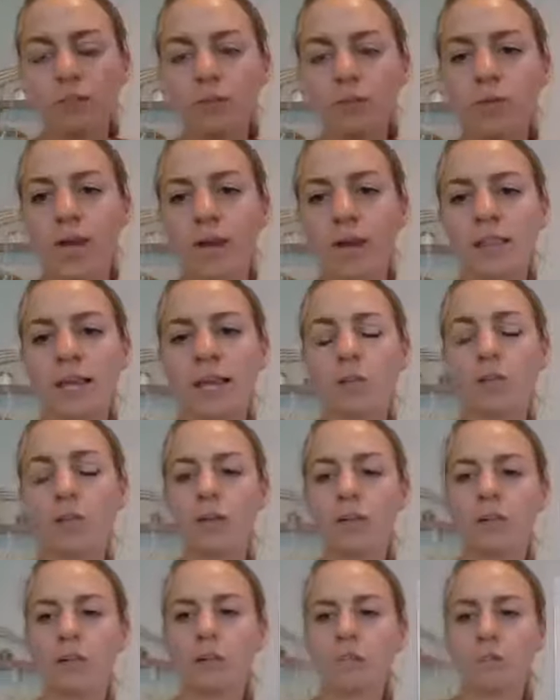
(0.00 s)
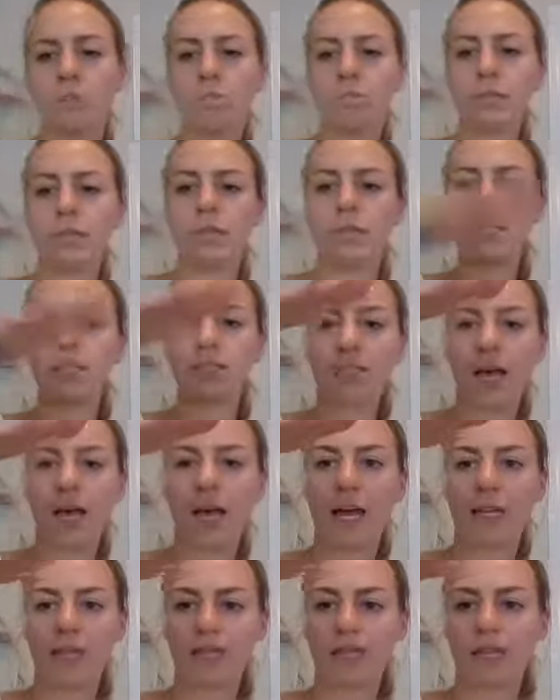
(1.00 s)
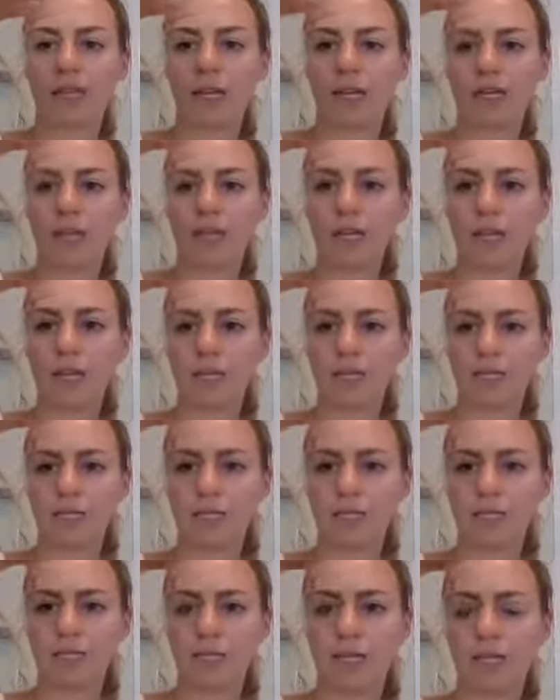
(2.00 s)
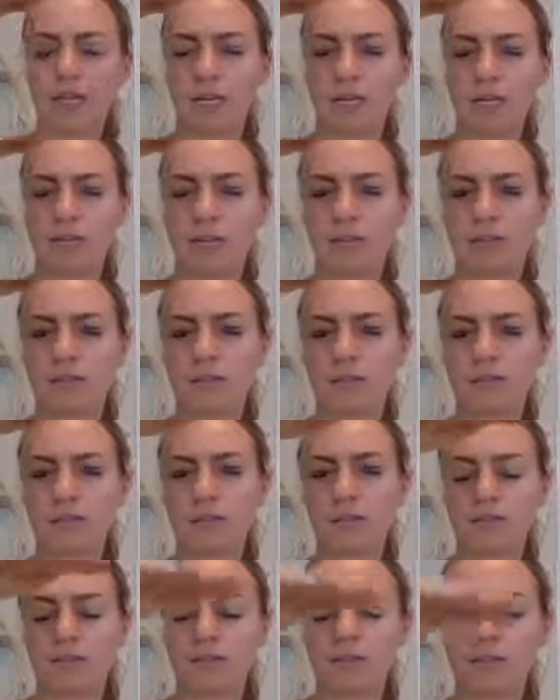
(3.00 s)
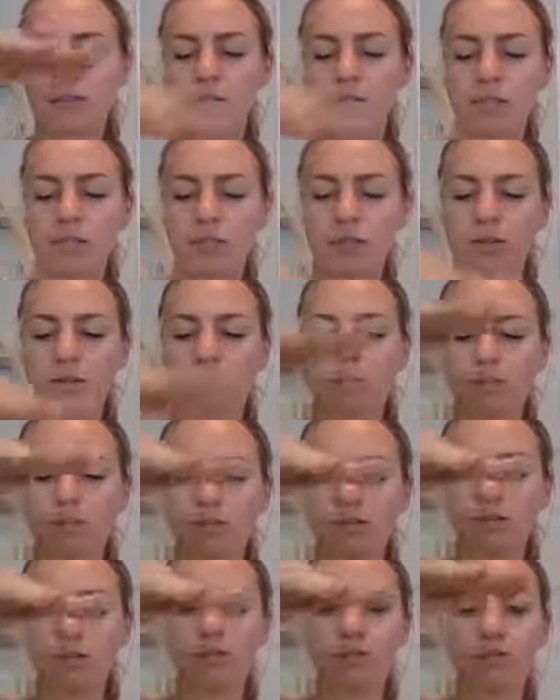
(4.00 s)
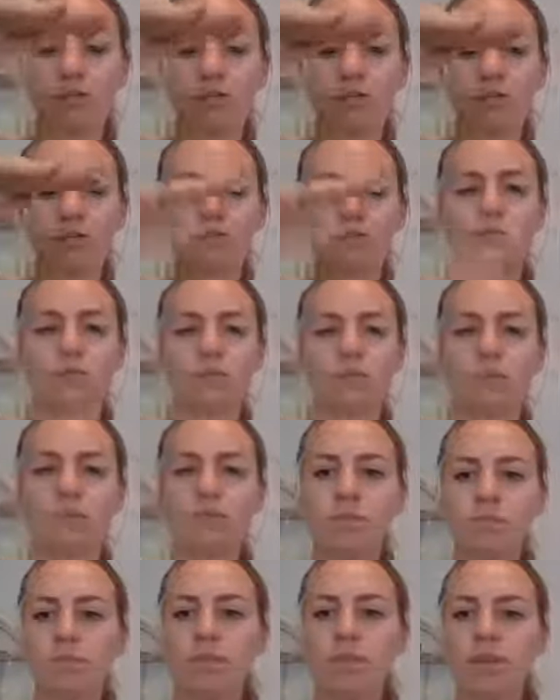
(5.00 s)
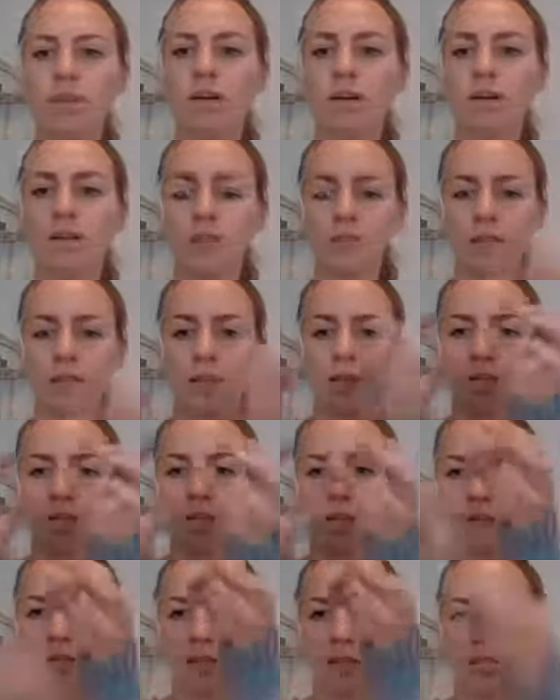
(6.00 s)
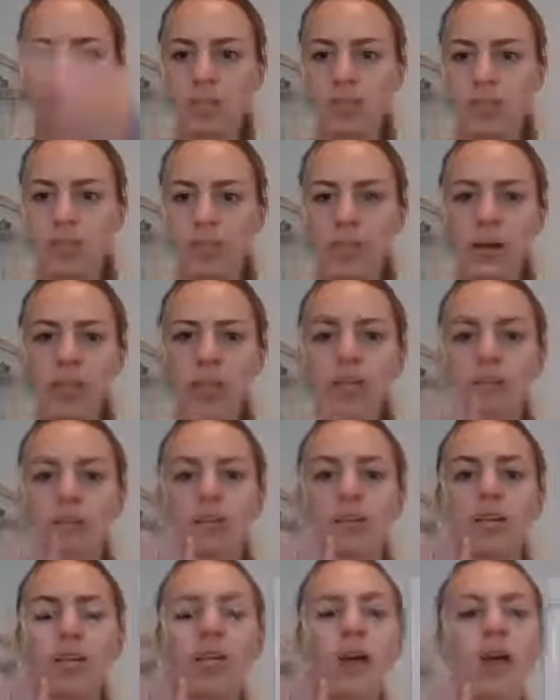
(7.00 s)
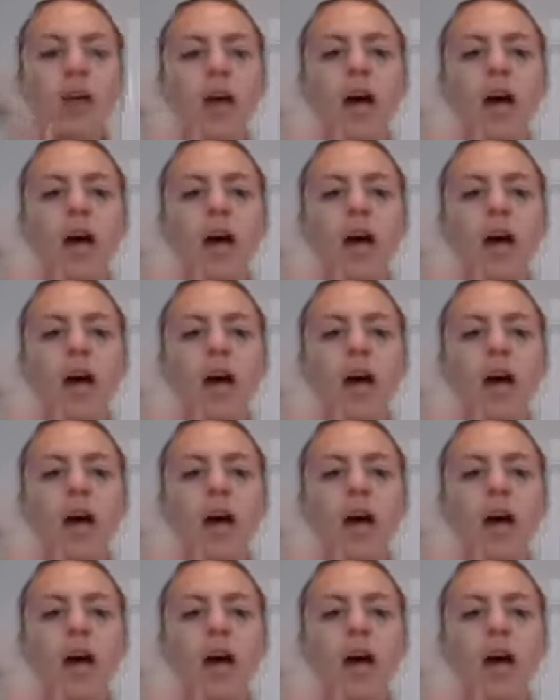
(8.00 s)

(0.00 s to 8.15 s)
if you get like one of those big size Gatorades that's like, I don't know, bigger than like the skinny ones,